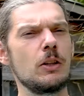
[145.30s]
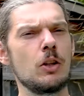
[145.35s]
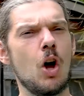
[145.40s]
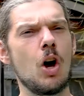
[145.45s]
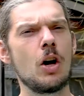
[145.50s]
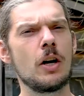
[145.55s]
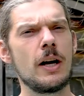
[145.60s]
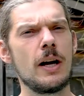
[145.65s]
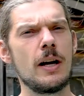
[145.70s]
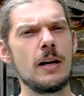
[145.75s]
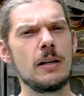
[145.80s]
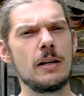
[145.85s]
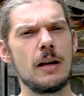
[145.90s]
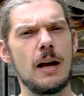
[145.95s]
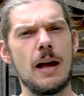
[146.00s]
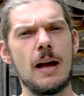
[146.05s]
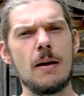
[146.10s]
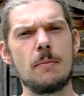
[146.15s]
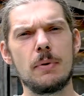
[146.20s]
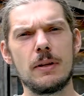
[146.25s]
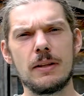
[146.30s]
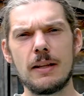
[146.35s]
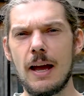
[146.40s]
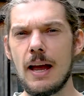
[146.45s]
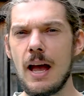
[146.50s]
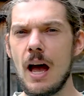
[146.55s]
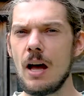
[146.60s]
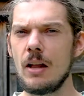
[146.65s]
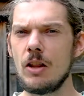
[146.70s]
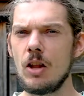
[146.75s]
longer, but
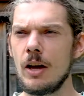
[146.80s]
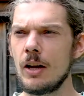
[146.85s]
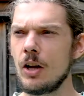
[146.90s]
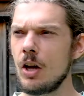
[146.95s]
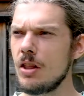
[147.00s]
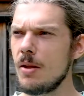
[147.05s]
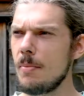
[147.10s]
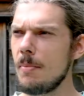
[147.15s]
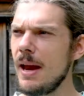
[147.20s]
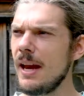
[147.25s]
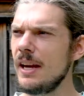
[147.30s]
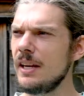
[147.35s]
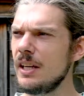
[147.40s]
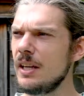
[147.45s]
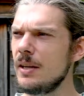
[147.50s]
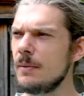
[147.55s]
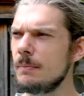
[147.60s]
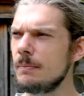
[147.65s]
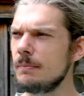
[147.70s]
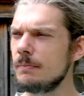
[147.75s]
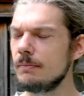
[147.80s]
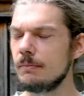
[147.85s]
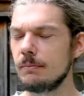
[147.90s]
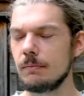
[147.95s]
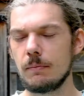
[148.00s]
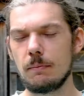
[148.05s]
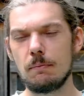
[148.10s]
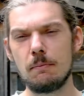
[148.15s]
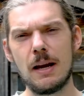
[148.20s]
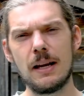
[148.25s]
they are like on the medium,
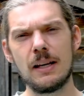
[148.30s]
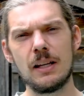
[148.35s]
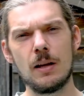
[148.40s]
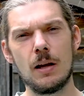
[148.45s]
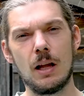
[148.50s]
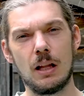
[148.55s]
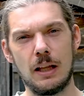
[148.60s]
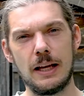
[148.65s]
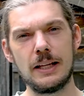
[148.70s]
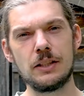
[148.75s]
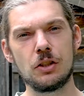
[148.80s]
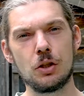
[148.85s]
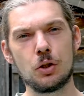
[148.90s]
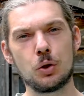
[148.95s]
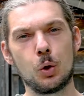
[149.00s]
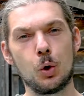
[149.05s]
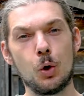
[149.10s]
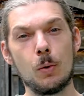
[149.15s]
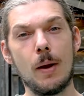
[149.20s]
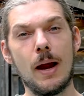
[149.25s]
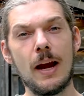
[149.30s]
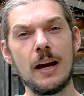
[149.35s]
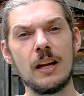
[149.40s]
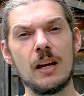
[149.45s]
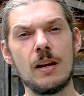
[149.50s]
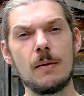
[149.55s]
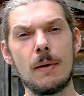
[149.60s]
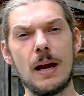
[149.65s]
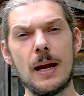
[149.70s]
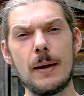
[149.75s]
at least a true
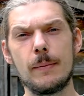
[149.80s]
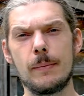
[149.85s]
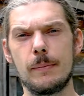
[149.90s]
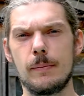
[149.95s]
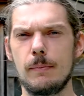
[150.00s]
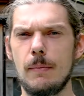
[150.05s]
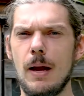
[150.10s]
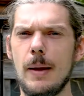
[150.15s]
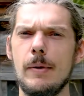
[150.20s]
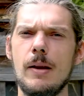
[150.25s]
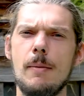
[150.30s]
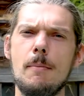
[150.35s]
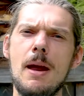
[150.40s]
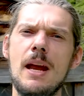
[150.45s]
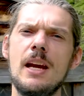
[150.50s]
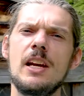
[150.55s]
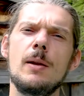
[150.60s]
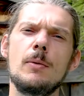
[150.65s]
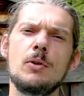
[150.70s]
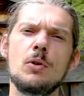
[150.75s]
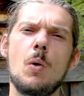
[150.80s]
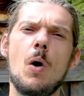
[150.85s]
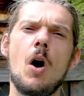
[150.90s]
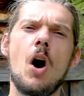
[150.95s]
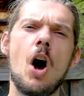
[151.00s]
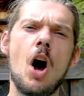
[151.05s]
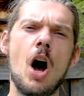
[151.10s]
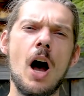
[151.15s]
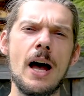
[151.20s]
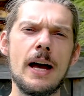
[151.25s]
medium, maybe a medium to a
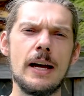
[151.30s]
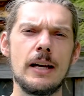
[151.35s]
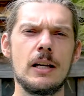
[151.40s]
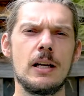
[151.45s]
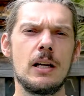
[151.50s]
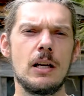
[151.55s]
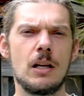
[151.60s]
high,